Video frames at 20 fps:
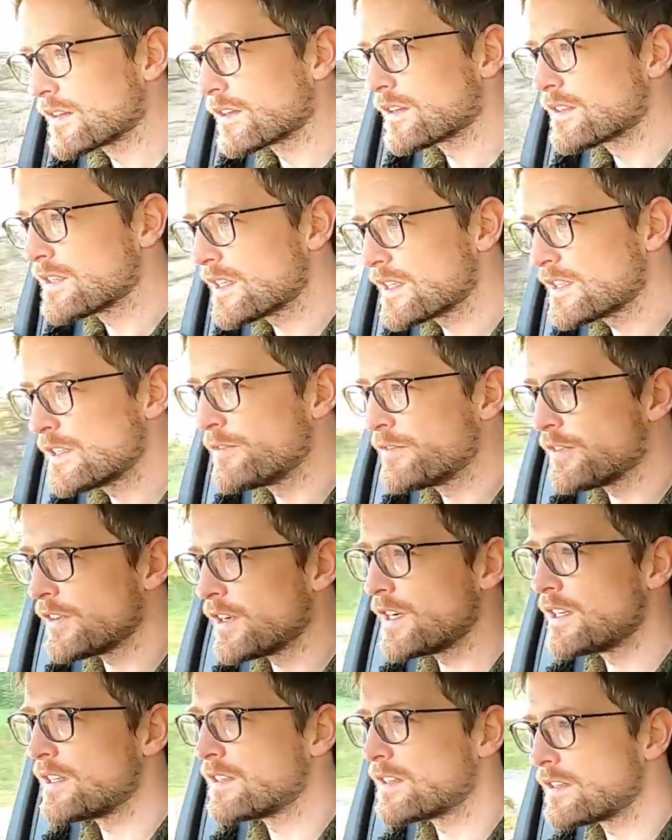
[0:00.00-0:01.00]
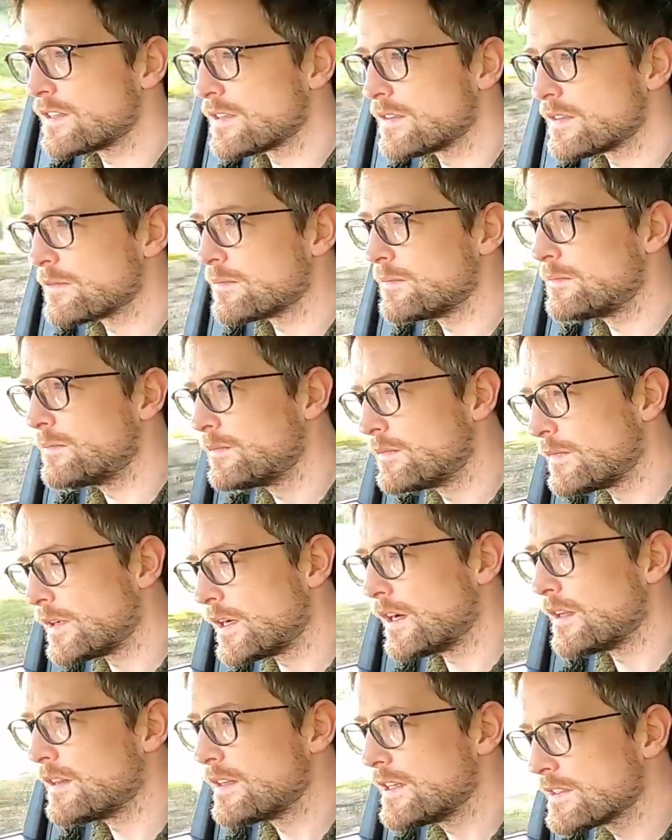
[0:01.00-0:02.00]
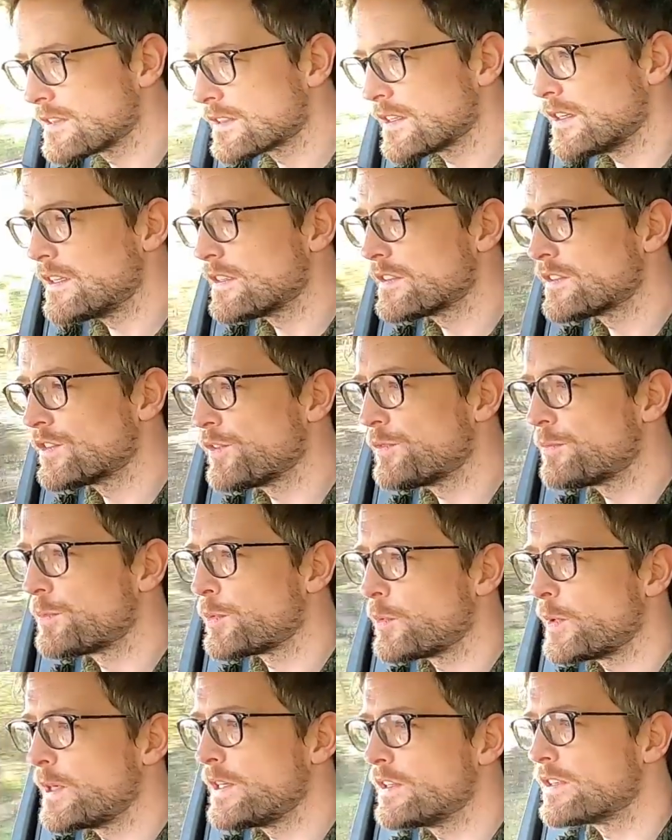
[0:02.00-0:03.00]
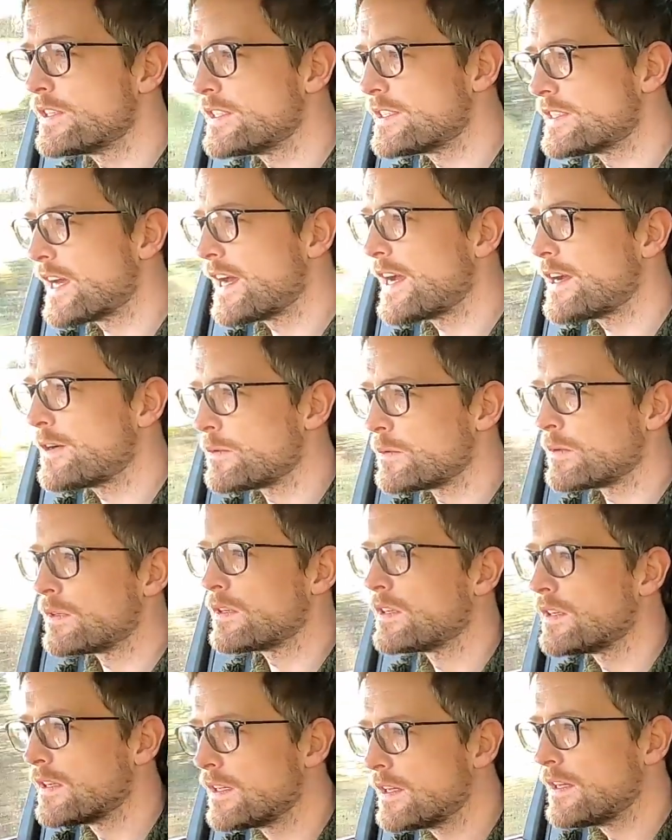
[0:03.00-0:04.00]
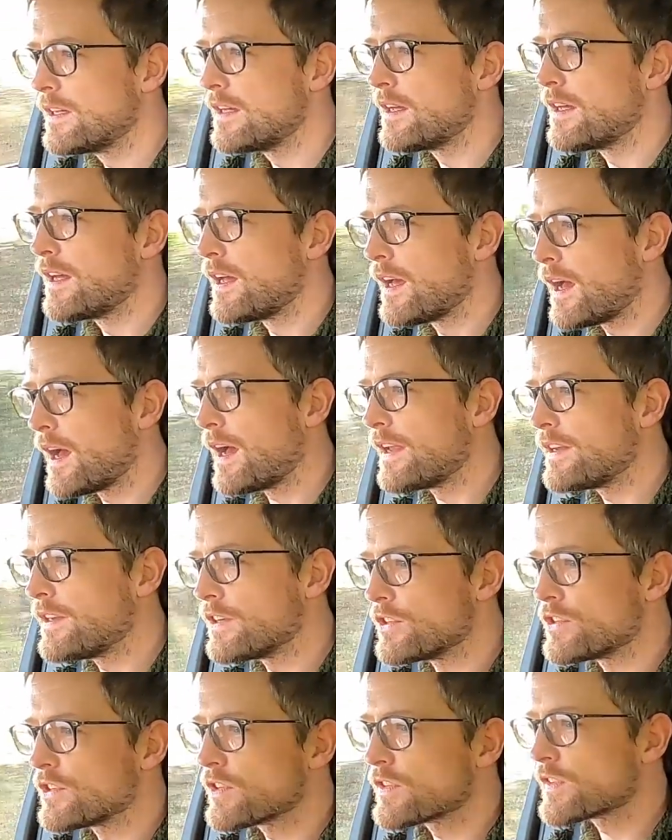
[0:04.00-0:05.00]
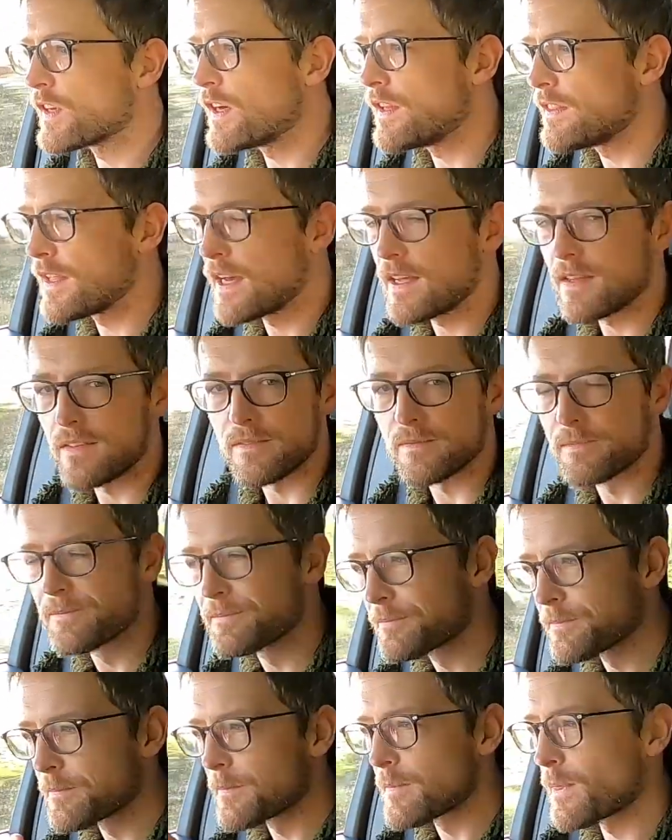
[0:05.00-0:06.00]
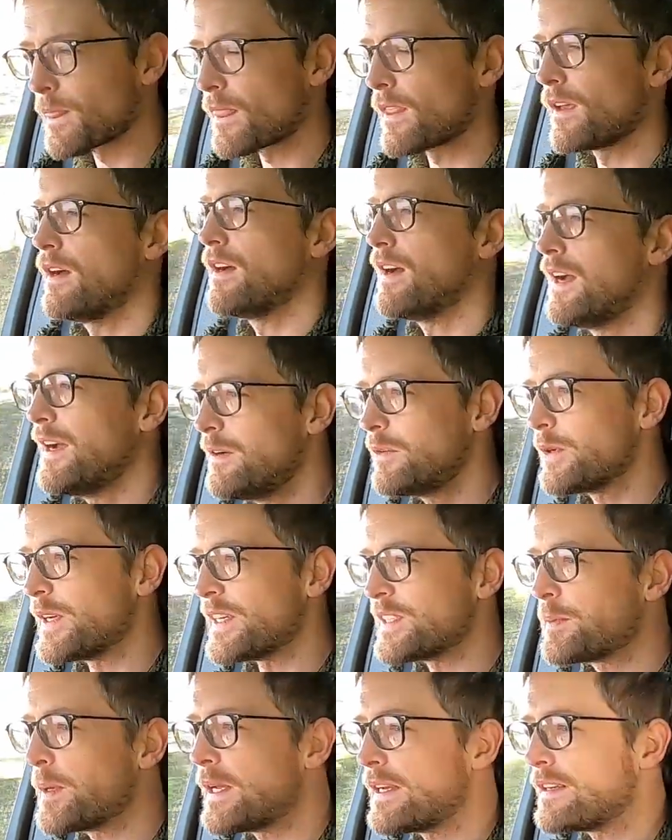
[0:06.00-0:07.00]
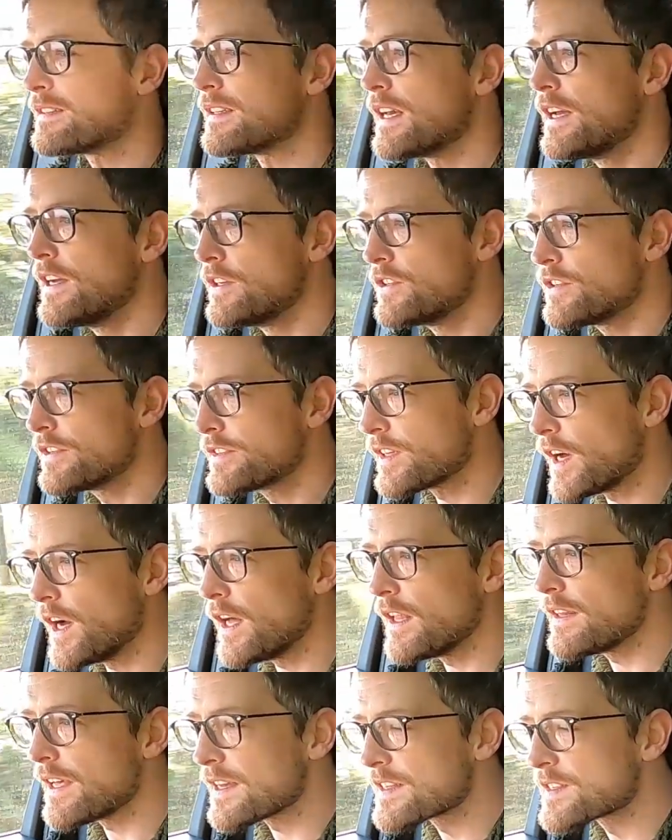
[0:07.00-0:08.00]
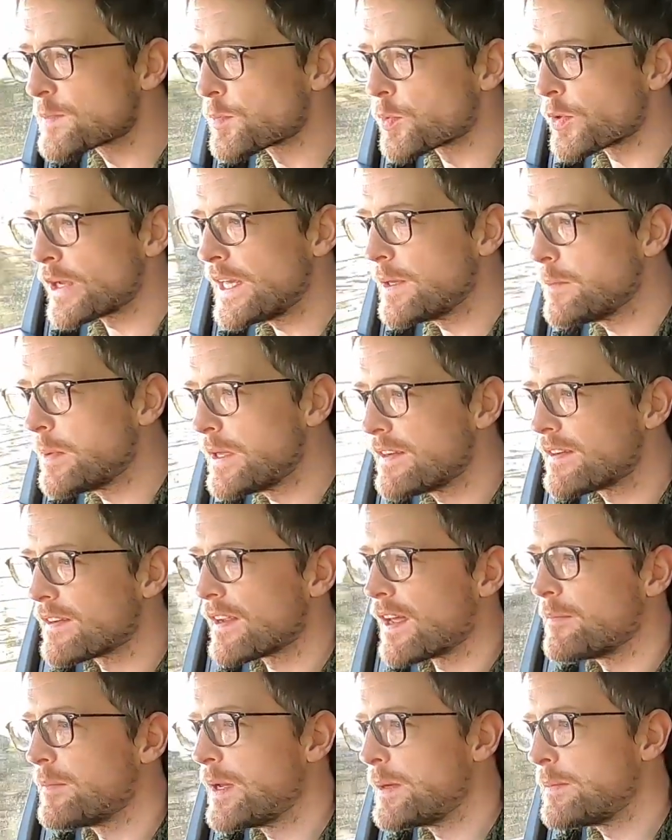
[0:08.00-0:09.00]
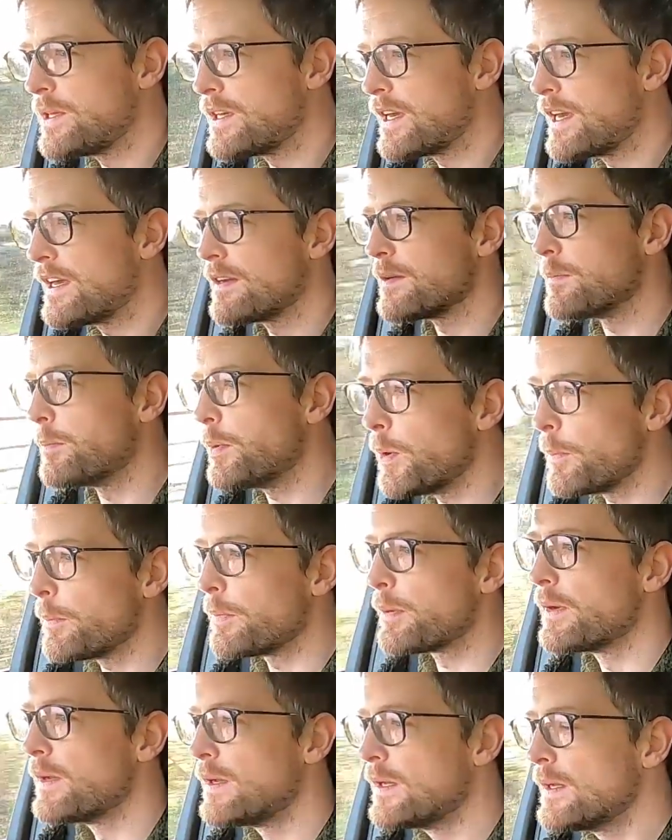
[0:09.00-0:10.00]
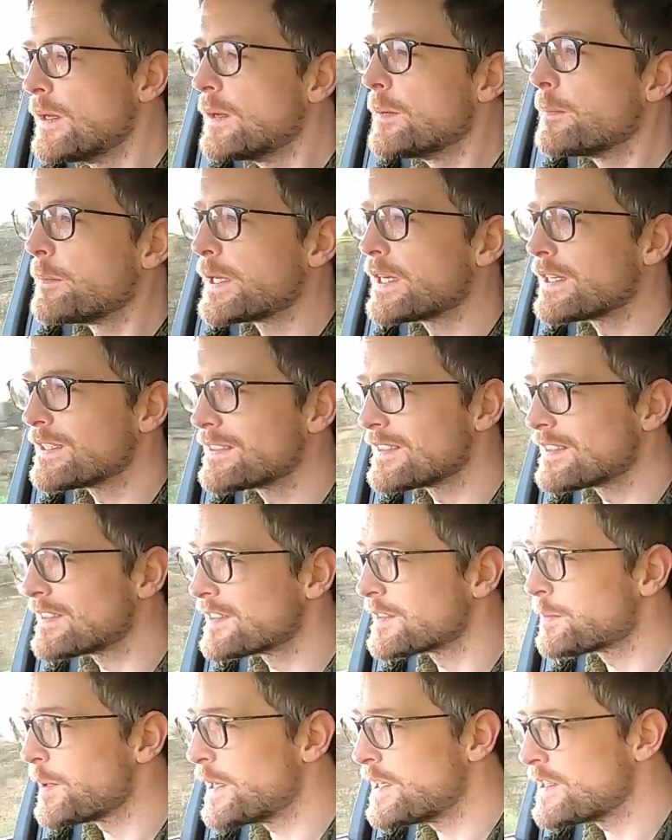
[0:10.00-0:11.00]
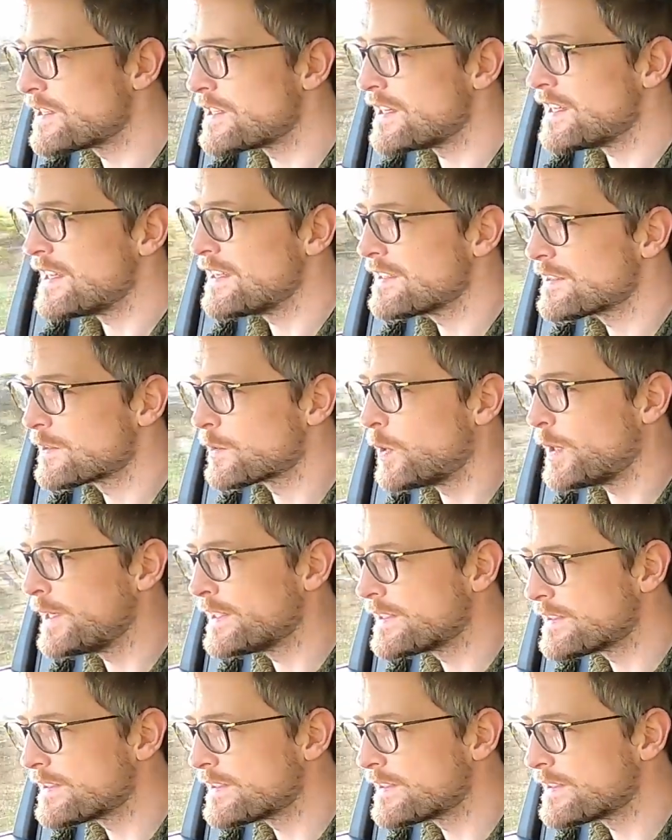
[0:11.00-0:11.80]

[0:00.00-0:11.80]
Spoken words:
It's actually fine on this kind of stuff, but when you're in town and you're just on that, how do I explain this? You're just on that springy bit and maybe you hit a bump, because the suspension is quite